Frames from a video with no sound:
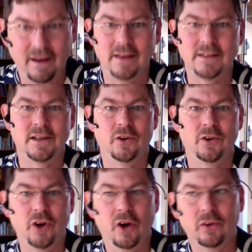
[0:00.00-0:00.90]
And so
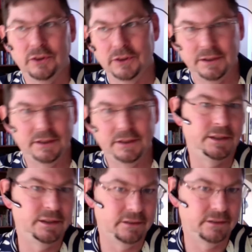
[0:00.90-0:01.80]
go look
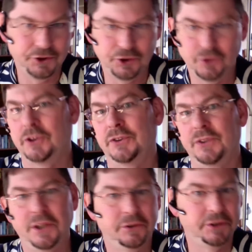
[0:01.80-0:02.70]
in Hoover's
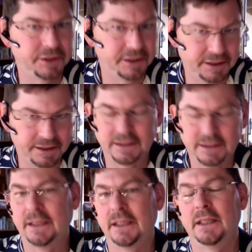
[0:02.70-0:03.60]
and go look in
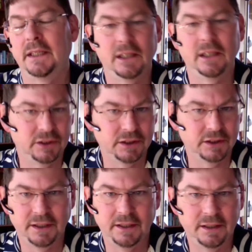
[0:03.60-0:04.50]
LinkedIn and go look
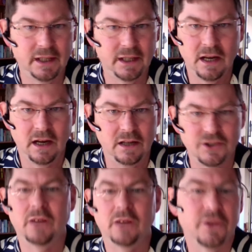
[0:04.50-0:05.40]
in
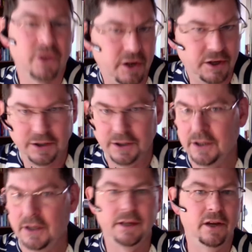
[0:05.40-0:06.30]
check with
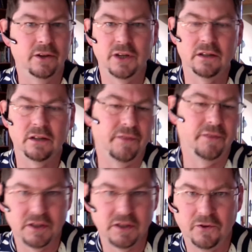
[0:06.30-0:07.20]
Gartner and go talk to the
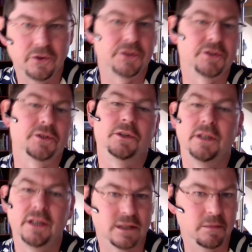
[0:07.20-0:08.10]
folks at Forrester
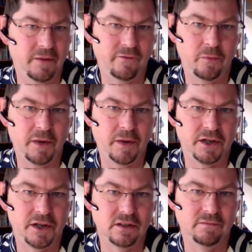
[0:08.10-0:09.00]
and get some
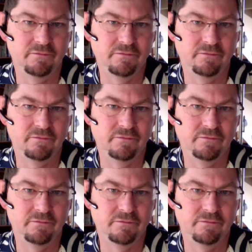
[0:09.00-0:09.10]
information to